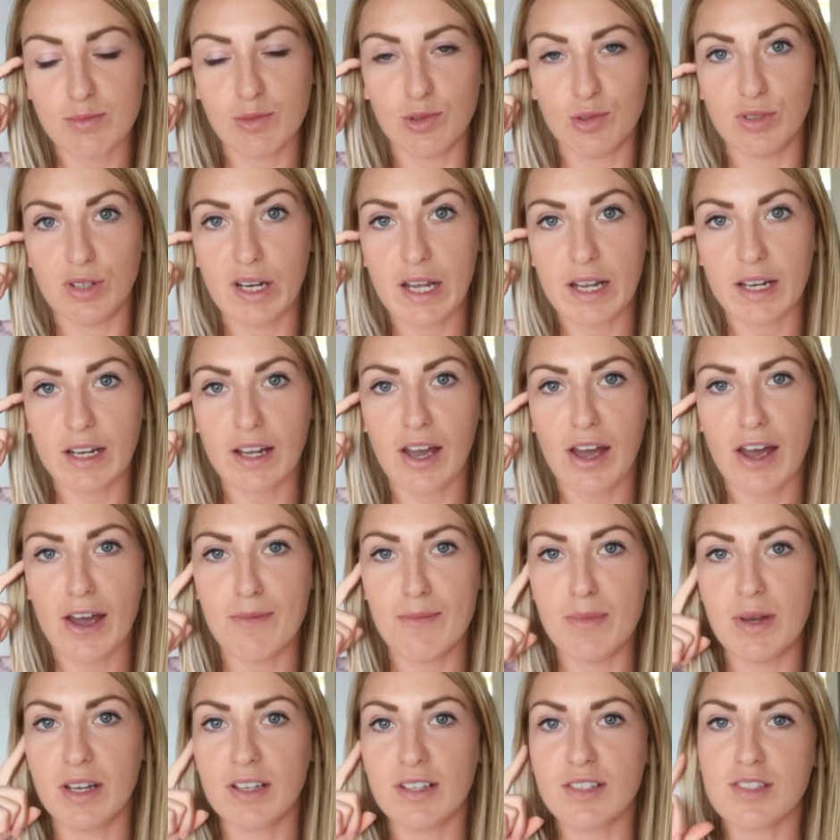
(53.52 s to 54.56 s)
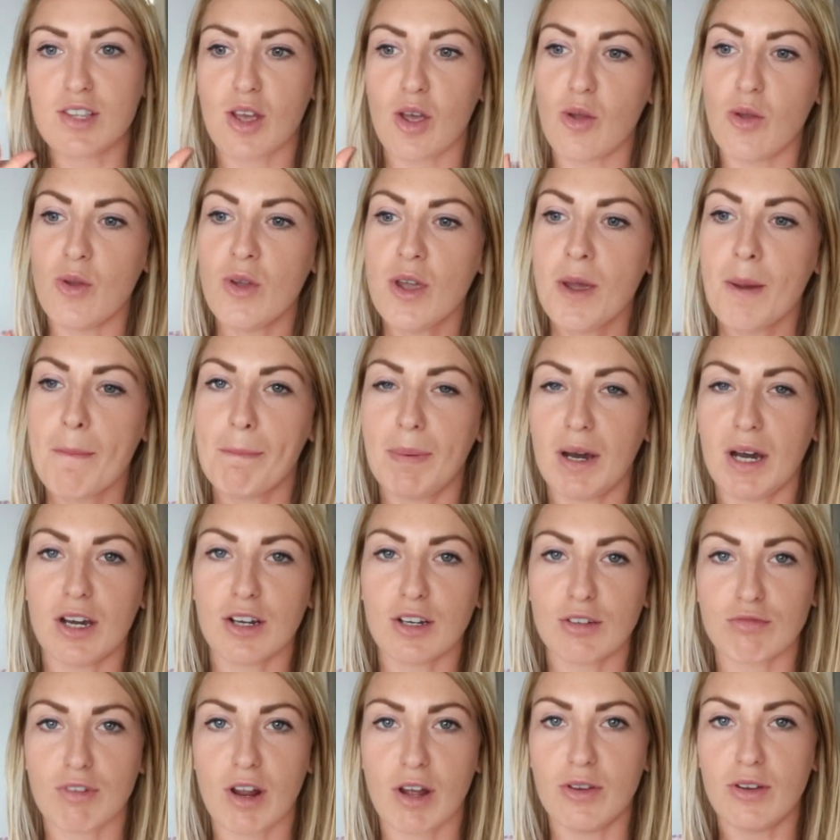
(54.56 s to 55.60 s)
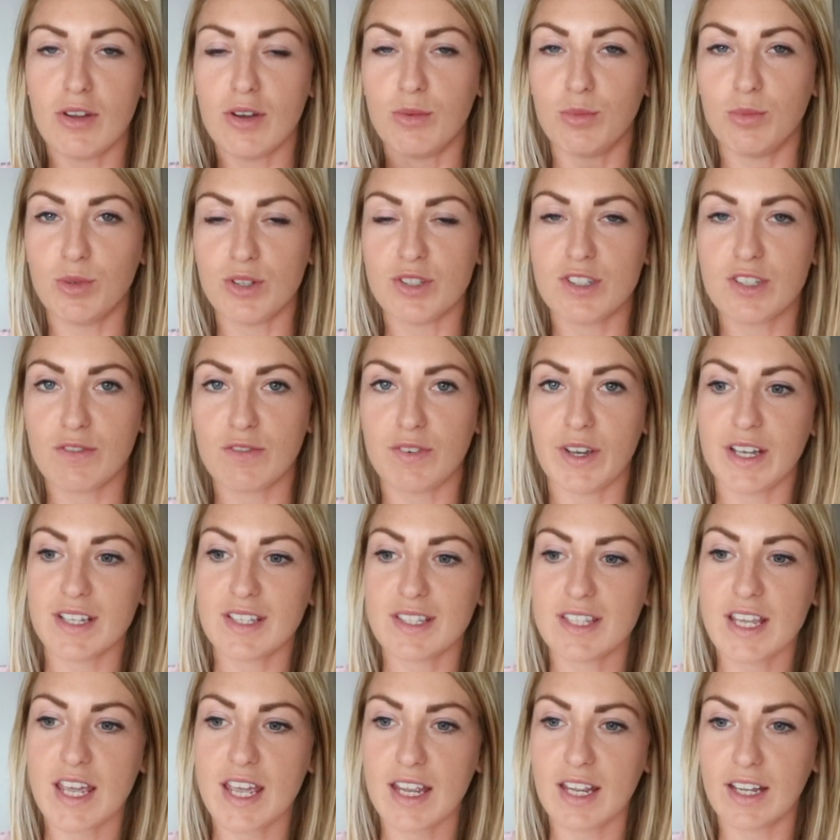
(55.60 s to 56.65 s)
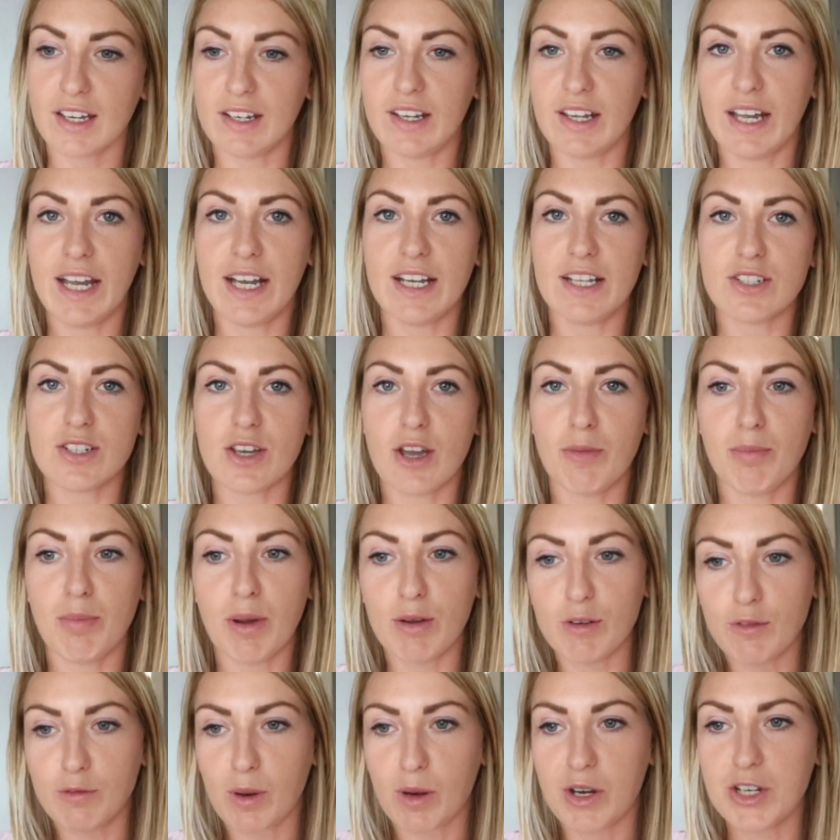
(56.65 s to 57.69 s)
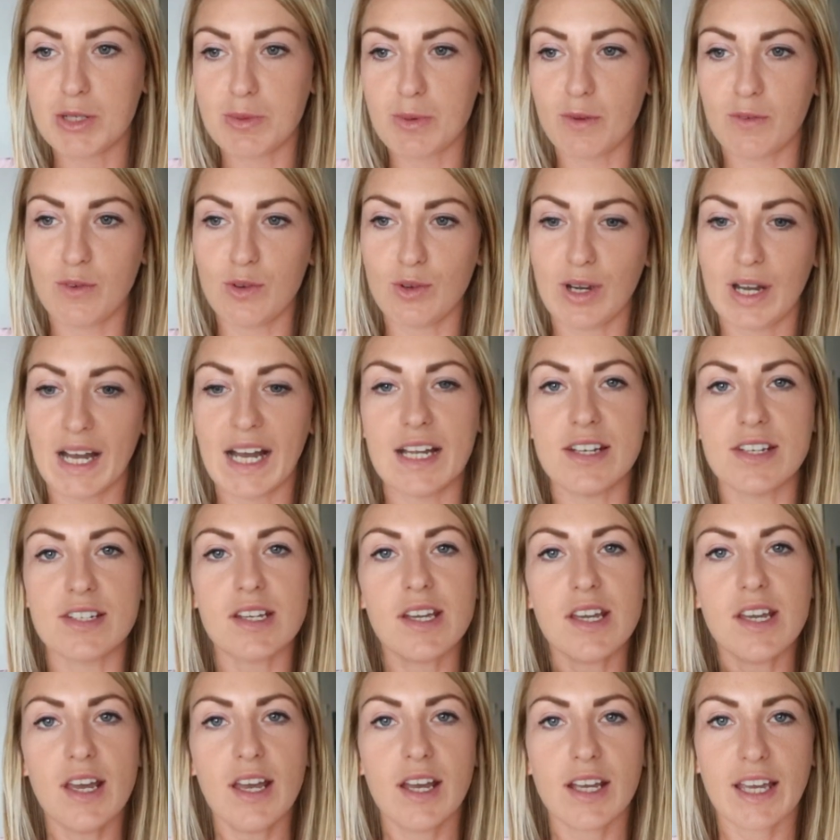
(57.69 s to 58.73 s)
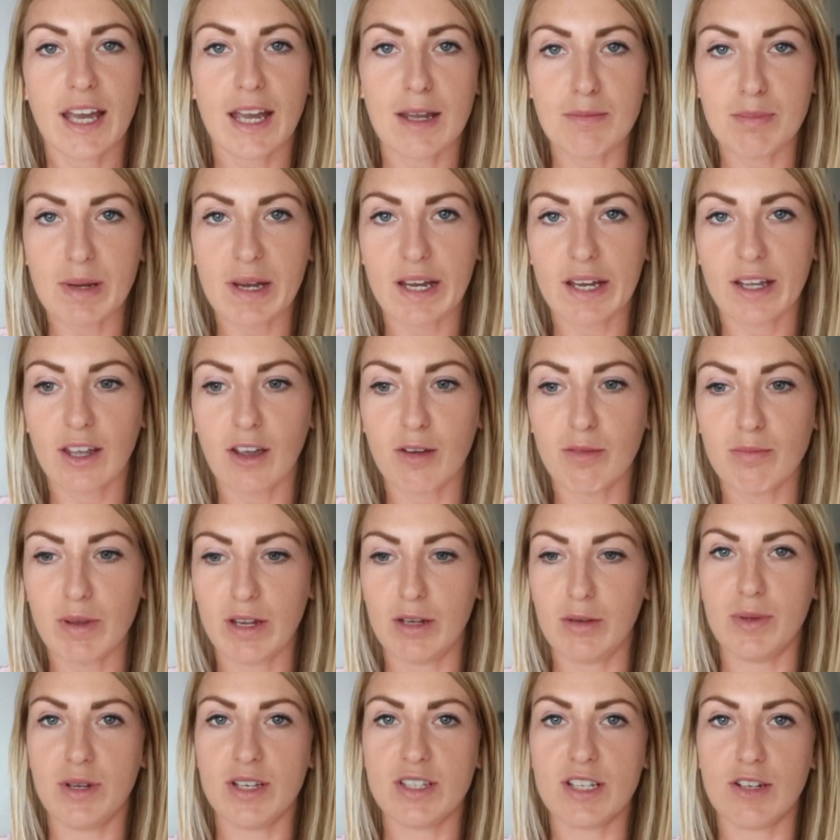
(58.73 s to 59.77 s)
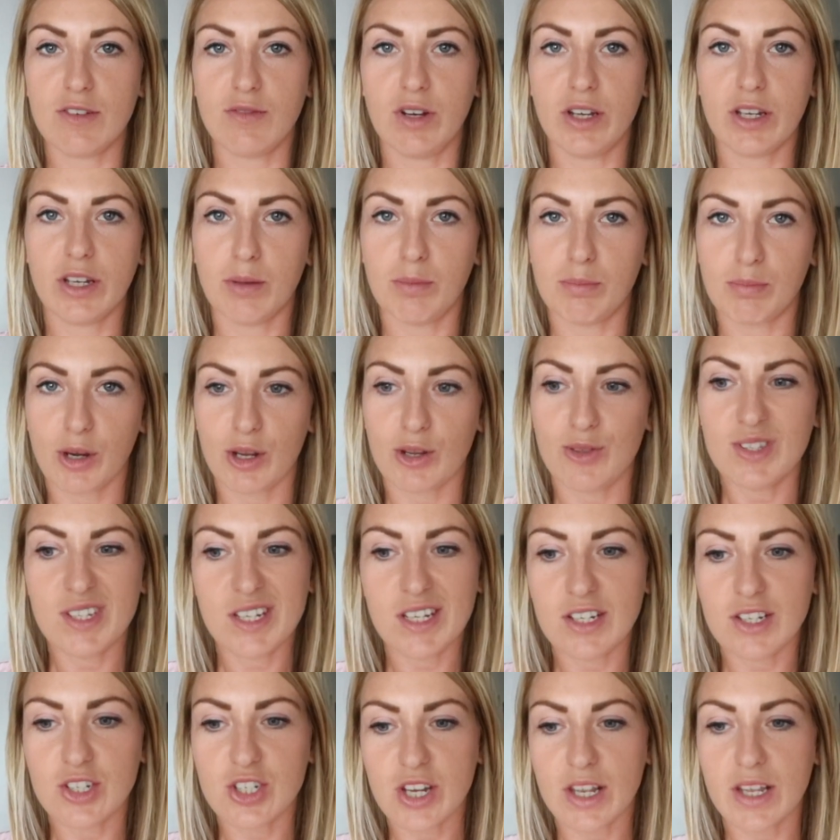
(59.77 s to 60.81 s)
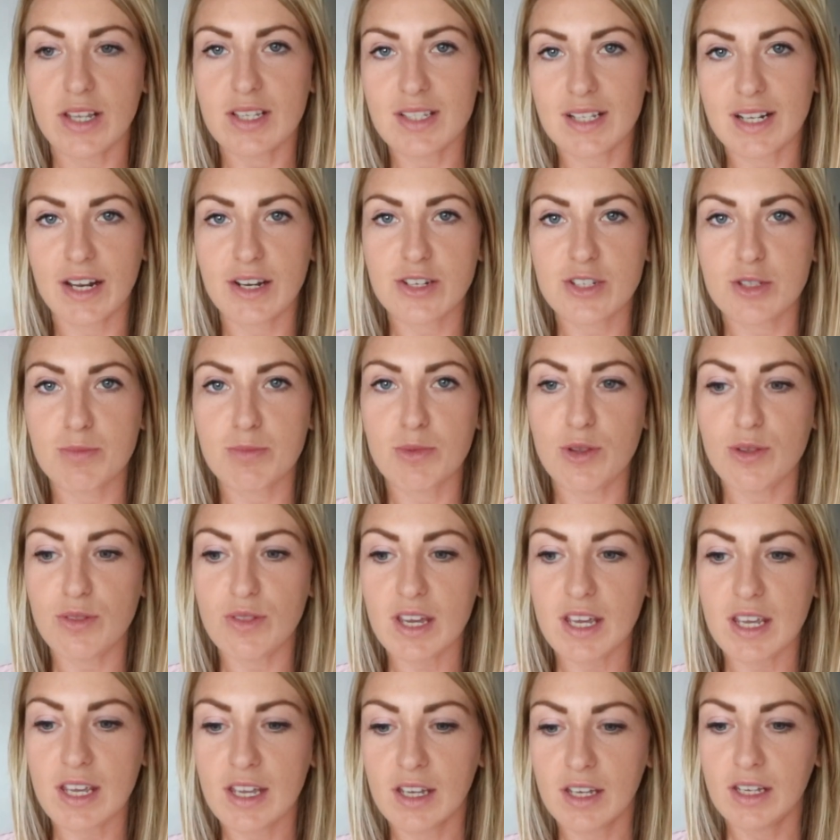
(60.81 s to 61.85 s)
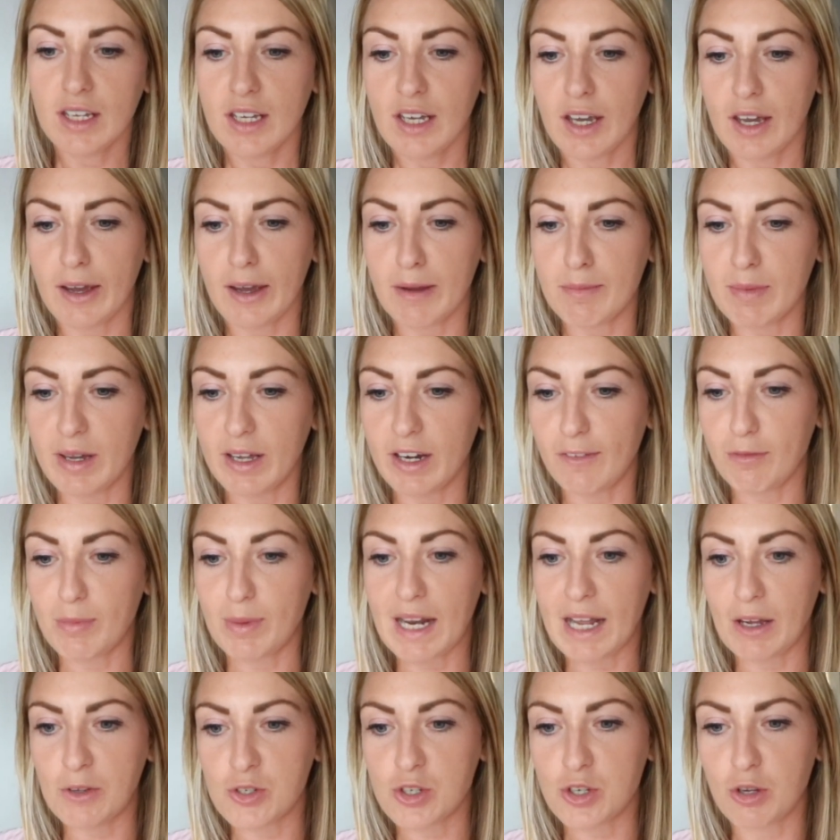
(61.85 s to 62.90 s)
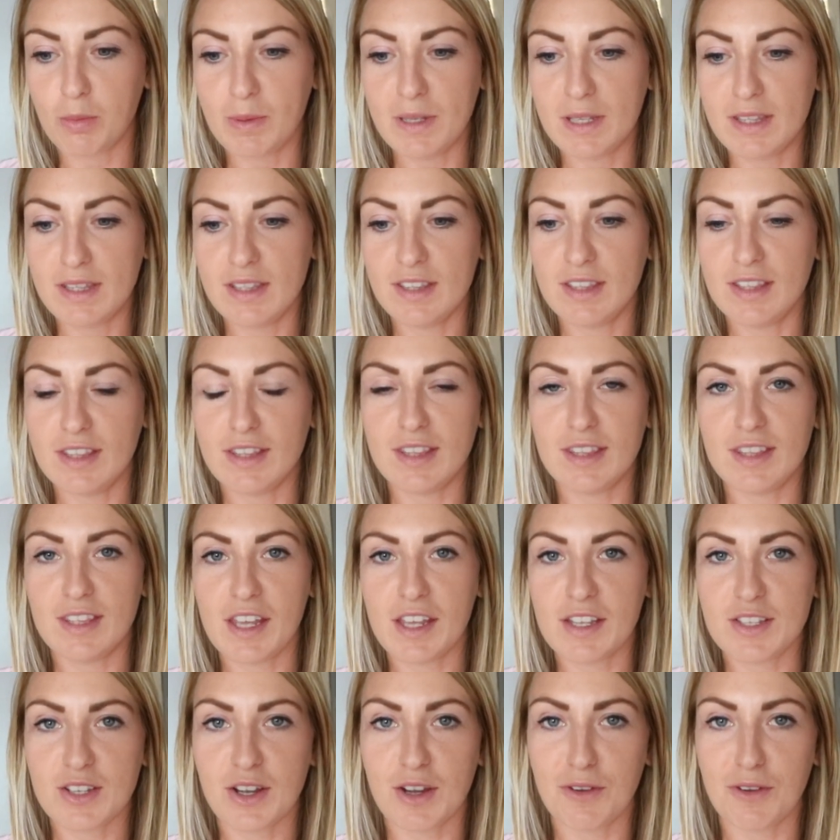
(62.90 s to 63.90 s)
morning. So park run was first thing and I had a bowl of porridge beforehand. Came back and made myself like a protein shake / smoothie. And I've been out shopping this